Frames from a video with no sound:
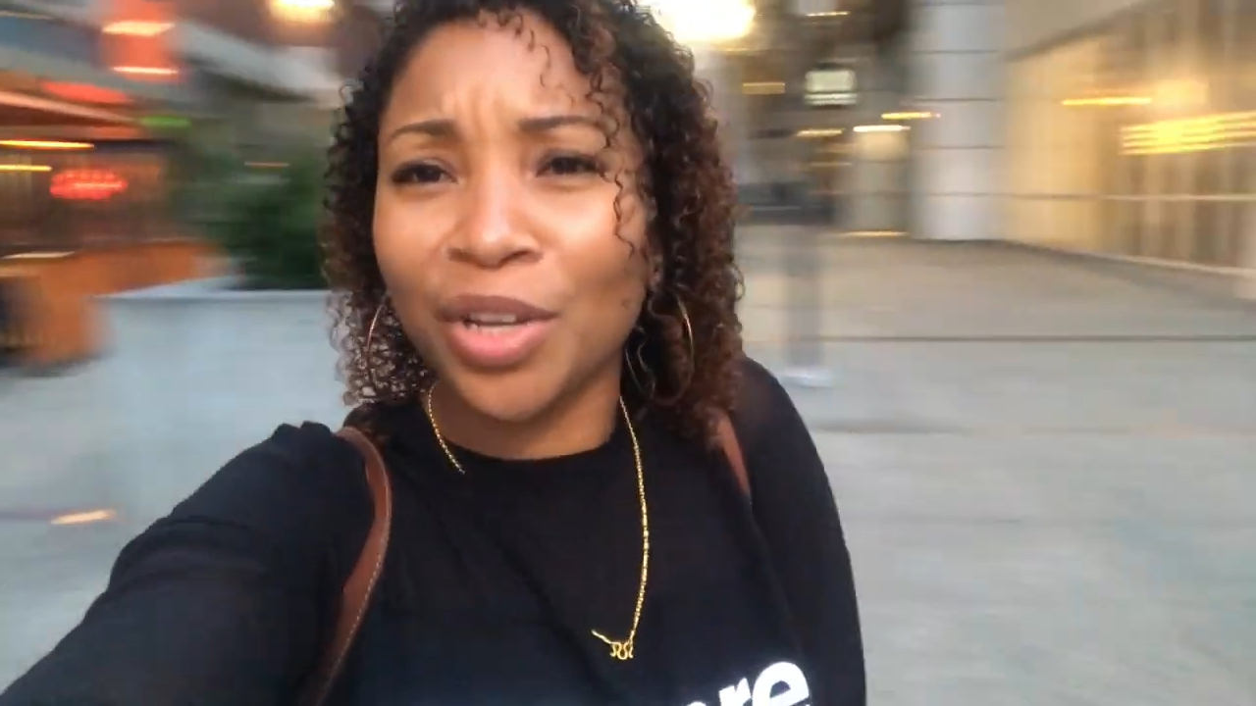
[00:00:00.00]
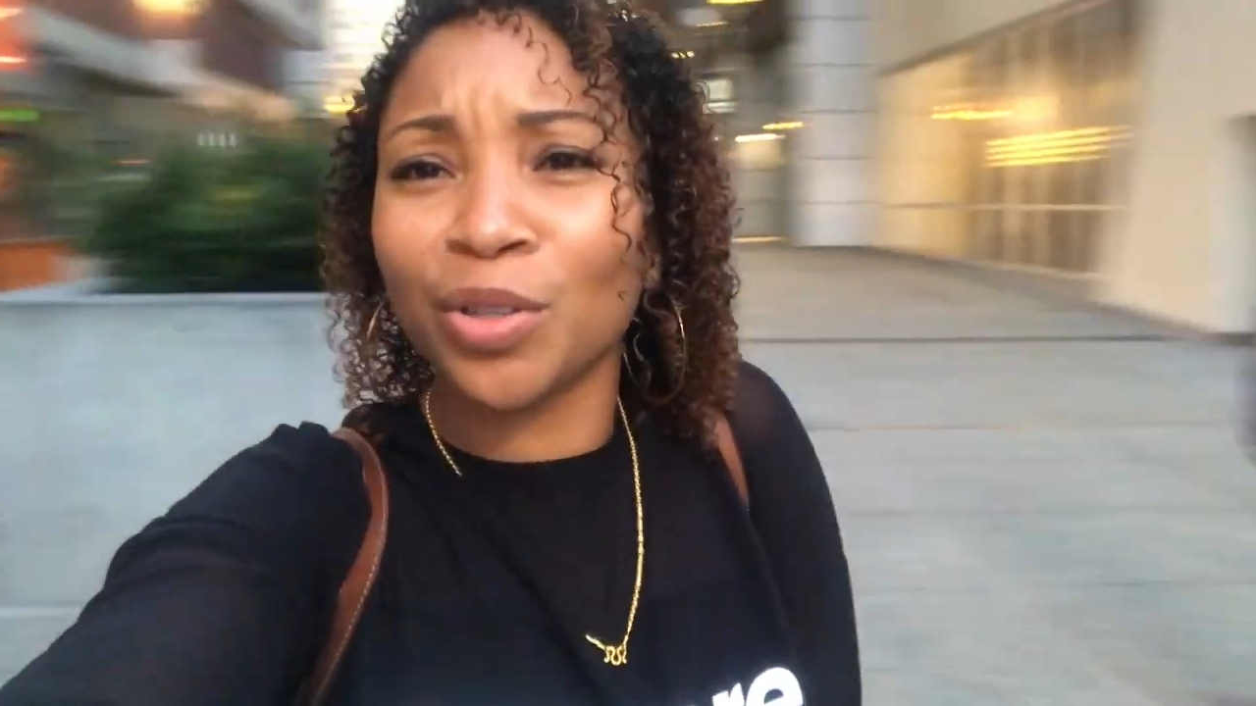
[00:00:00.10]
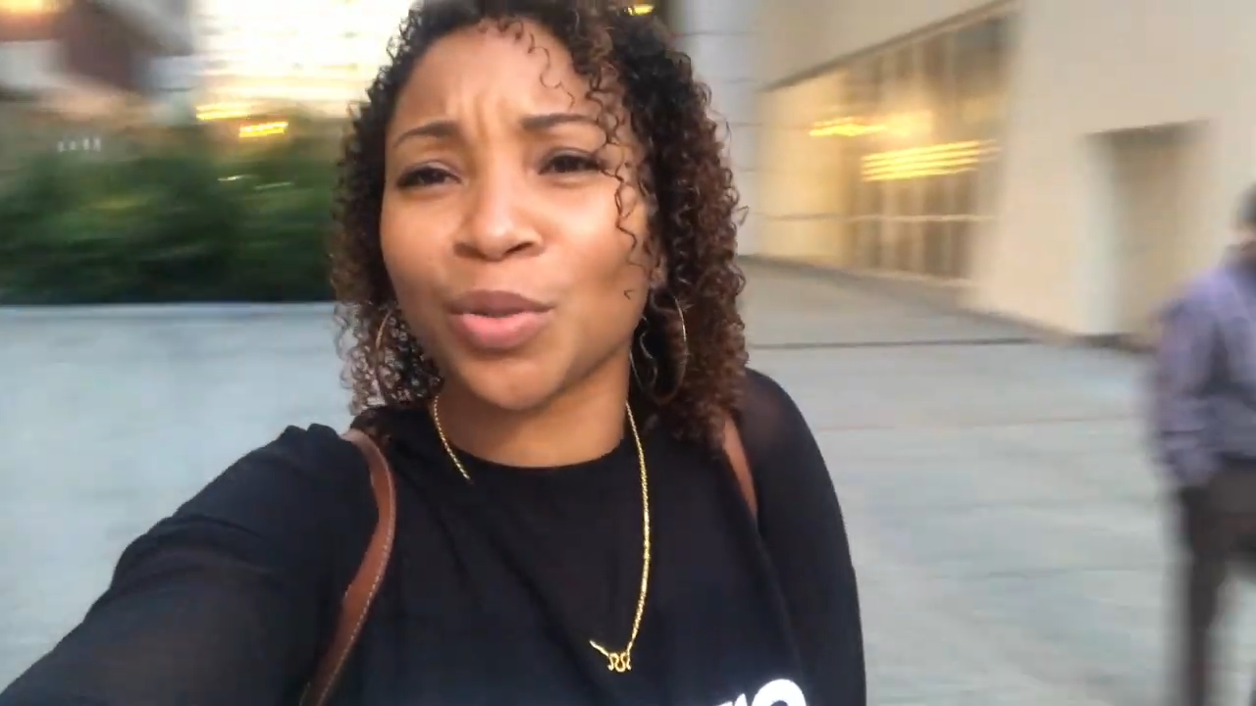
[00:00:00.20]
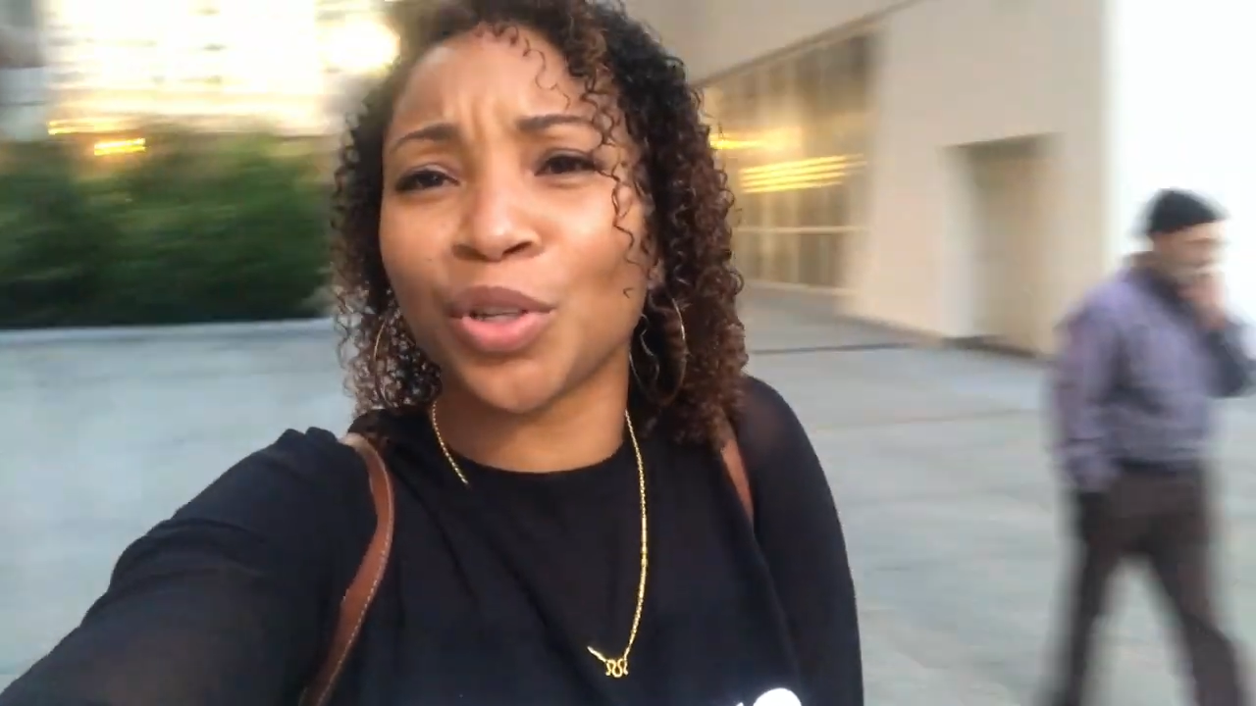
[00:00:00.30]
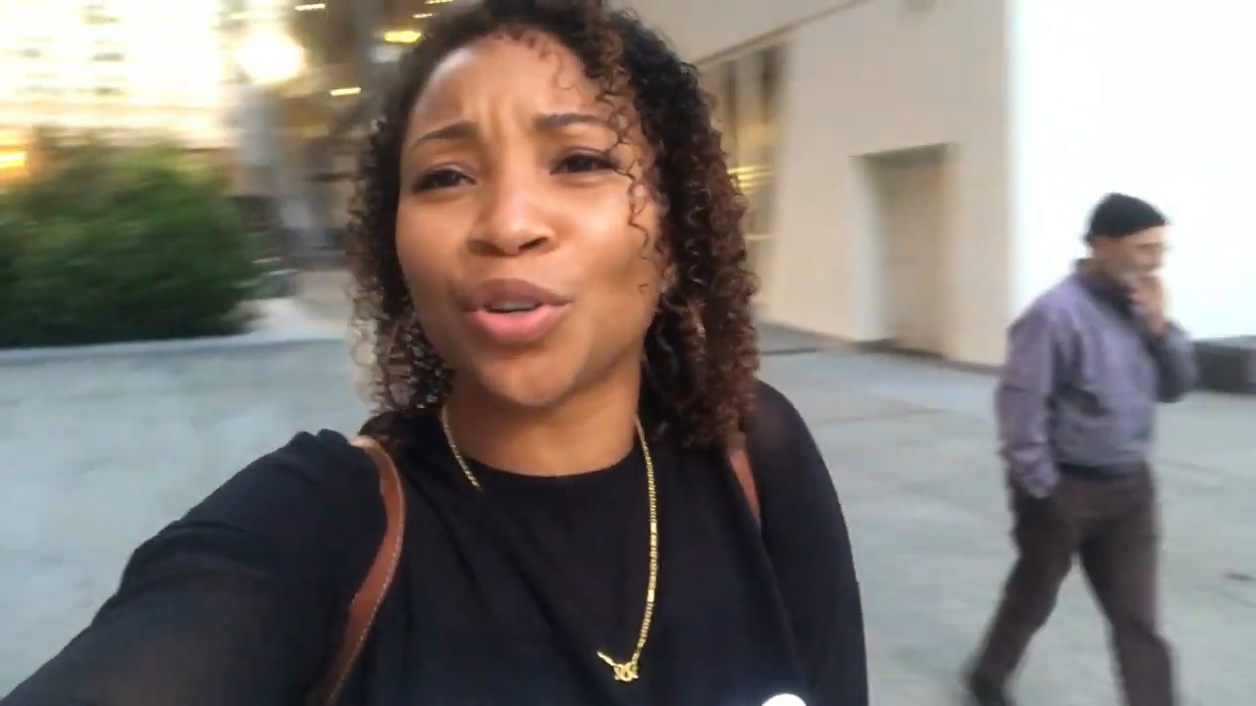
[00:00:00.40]
You
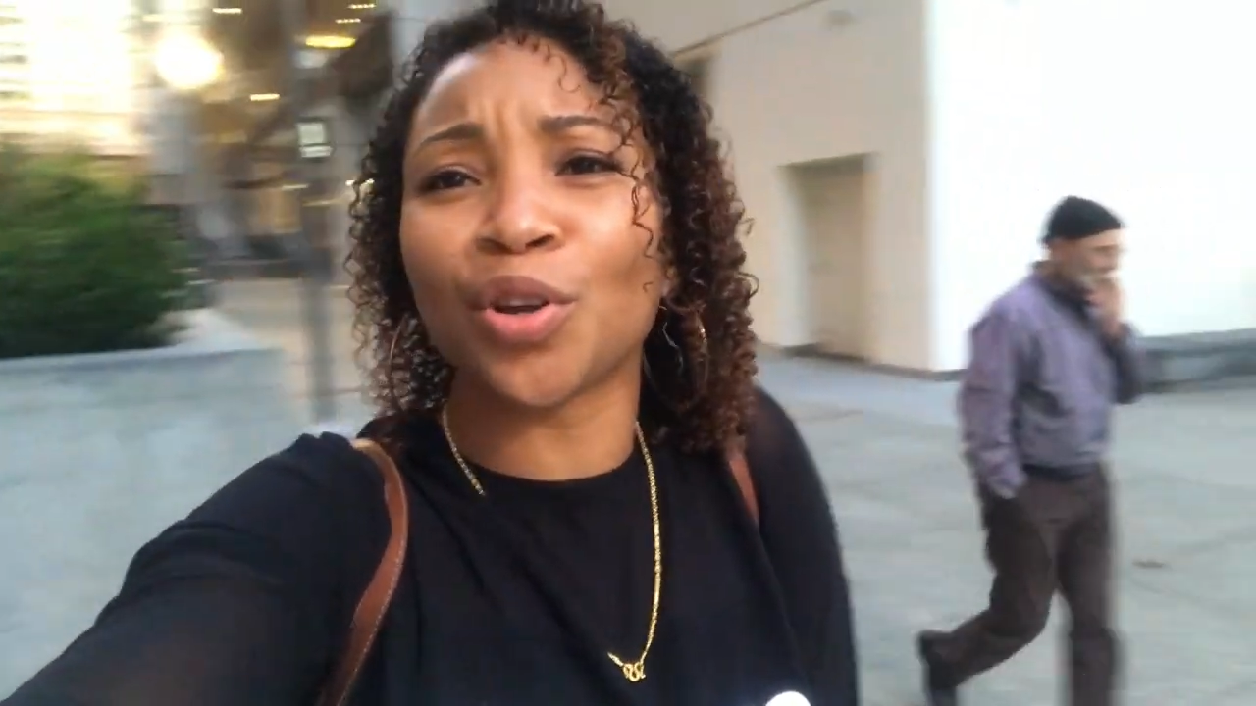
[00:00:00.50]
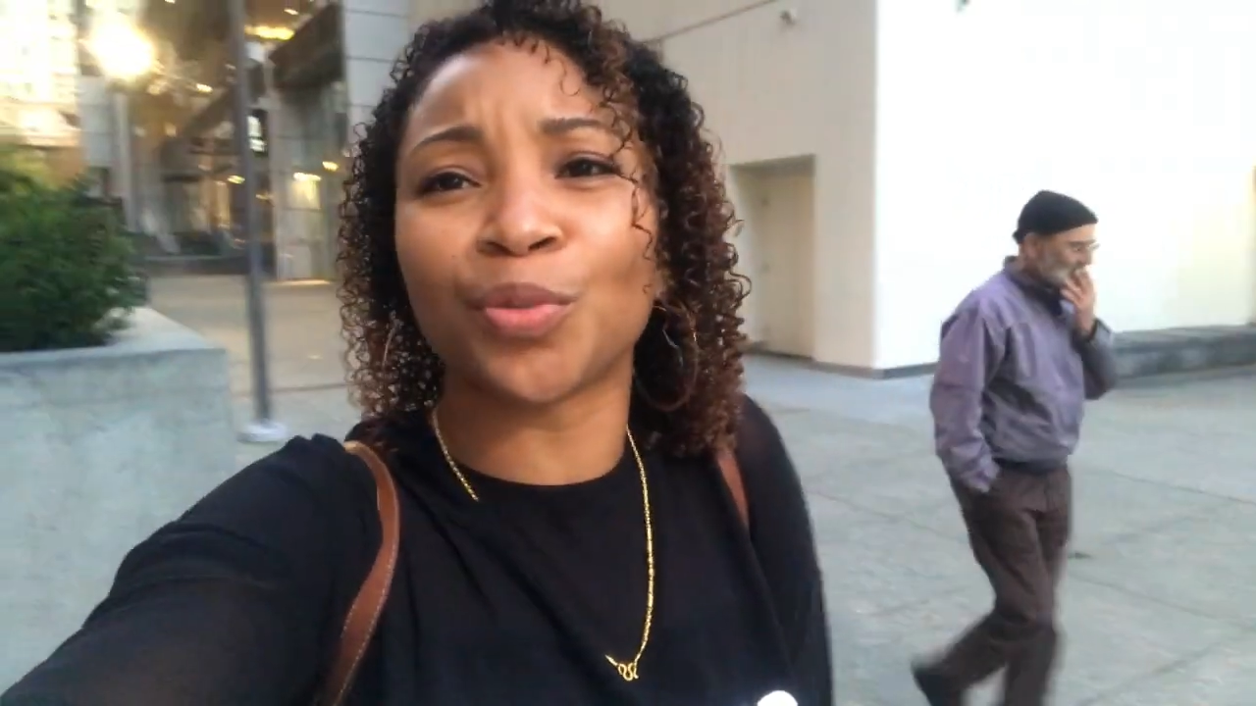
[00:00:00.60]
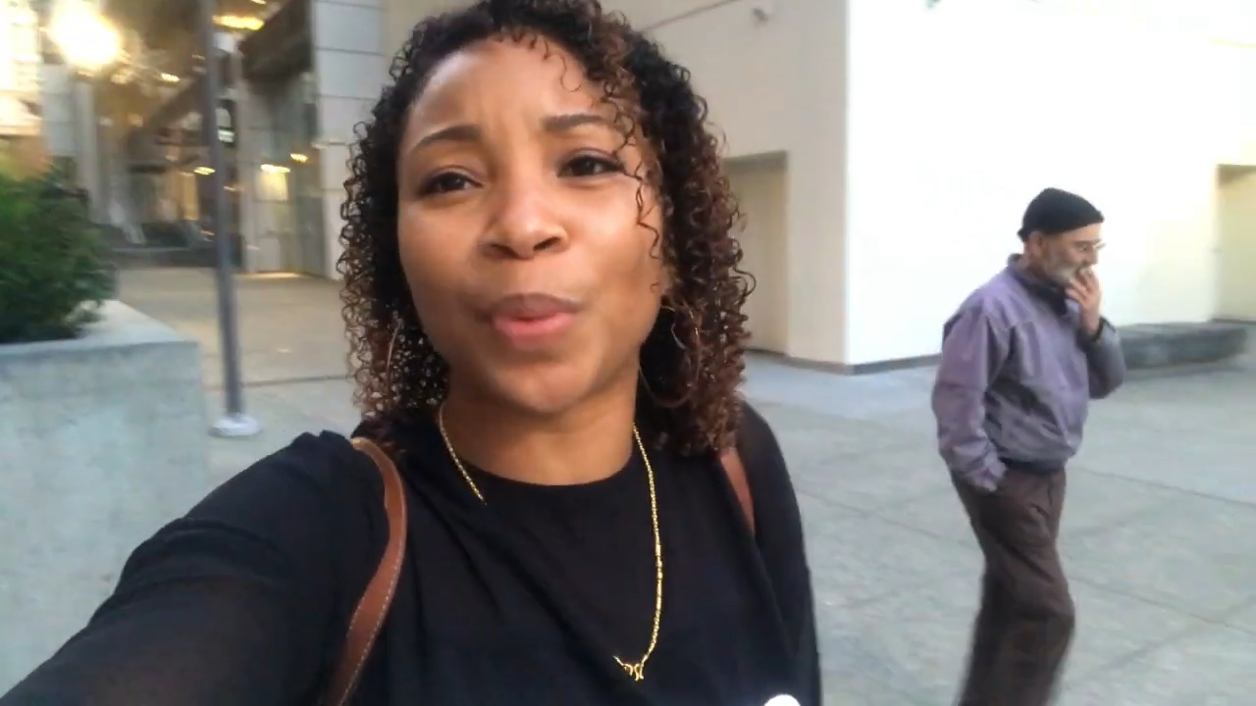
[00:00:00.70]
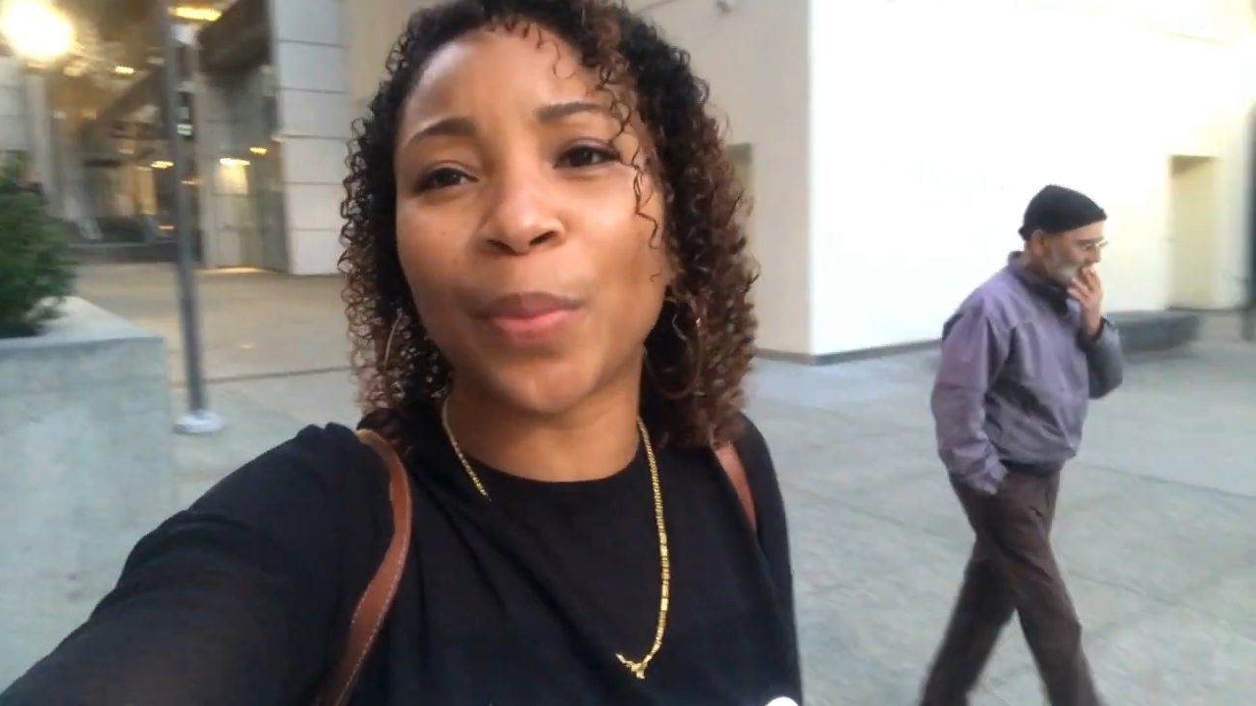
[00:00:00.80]
know someone you know